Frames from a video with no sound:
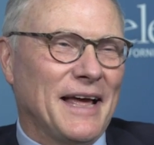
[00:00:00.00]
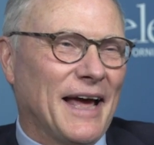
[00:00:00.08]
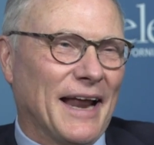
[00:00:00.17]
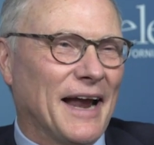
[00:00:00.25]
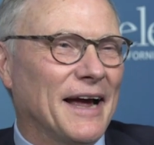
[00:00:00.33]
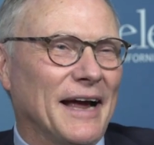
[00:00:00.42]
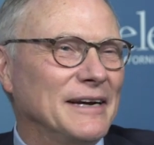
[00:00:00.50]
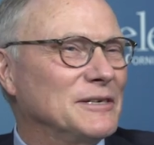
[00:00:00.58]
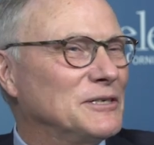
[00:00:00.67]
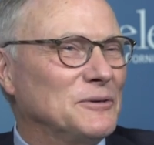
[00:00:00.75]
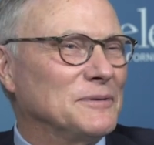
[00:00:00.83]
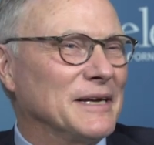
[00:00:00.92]
And I
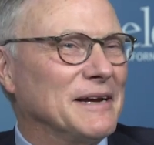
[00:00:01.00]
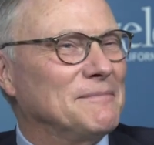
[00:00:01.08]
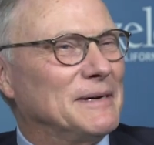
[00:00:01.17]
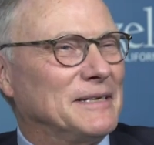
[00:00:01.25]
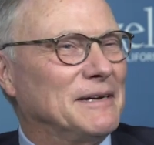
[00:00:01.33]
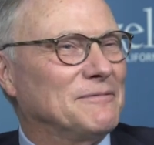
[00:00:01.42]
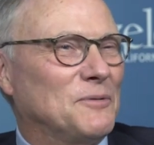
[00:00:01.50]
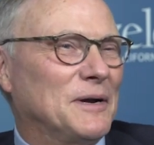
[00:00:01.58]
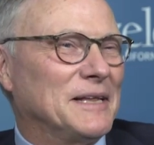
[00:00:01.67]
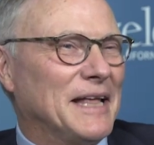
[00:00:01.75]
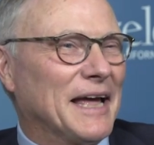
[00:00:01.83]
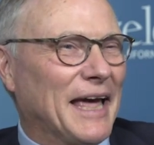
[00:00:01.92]
just don't think of myself
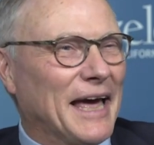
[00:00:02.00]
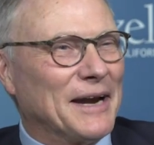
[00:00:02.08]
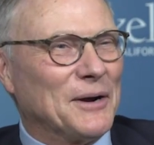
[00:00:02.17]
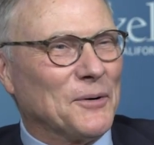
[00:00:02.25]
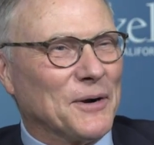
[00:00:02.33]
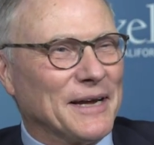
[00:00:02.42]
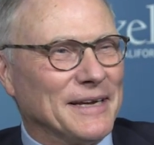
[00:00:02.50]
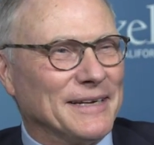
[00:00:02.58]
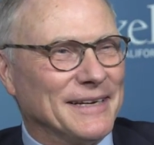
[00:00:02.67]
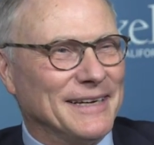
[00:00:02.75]
quite in that category.